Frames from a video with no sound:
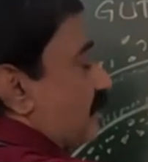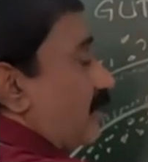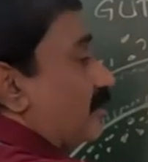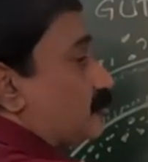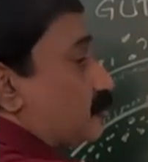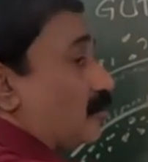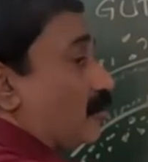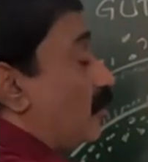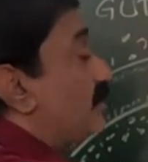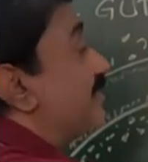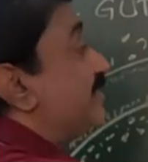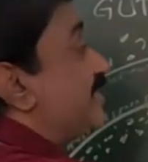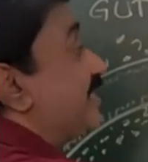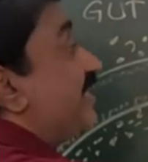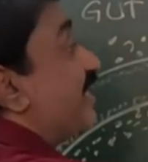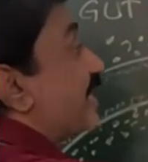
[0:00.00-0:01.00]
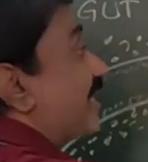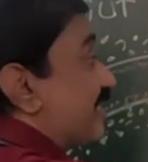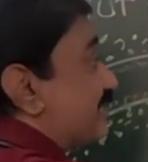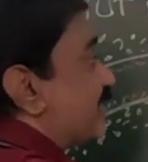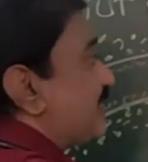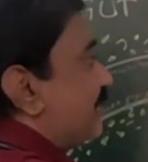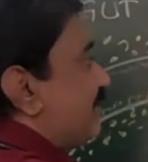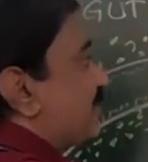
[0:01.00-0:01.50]
also called T red
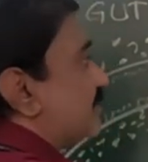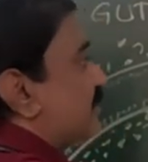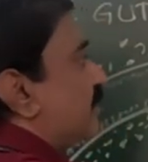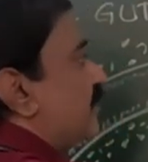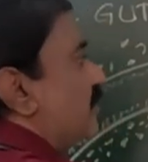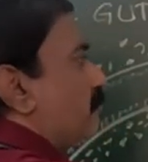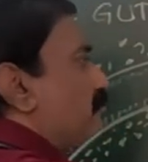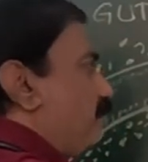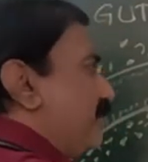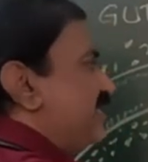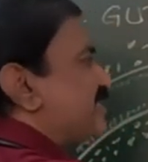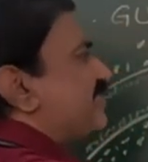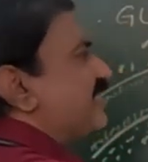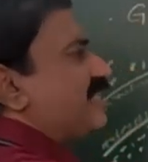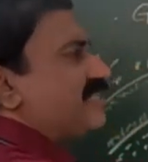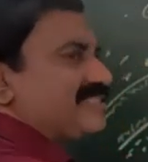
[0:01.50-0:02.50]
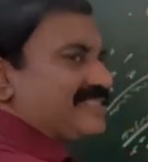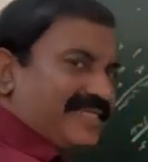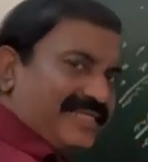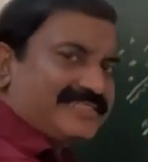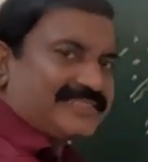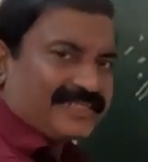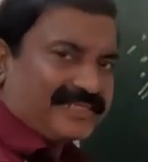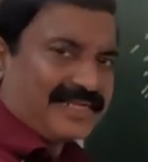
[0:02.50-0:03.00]
cells, B cells,
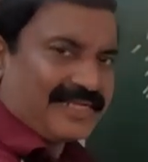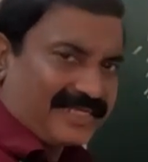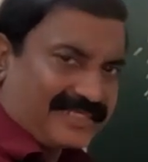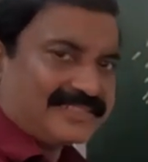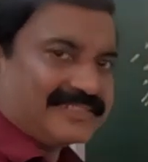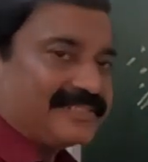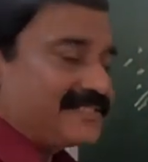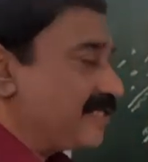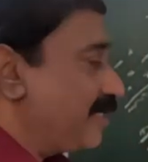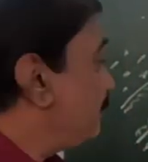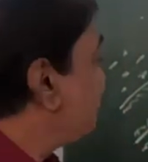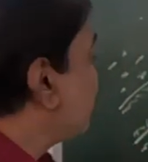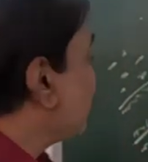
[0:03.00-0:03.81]
etc.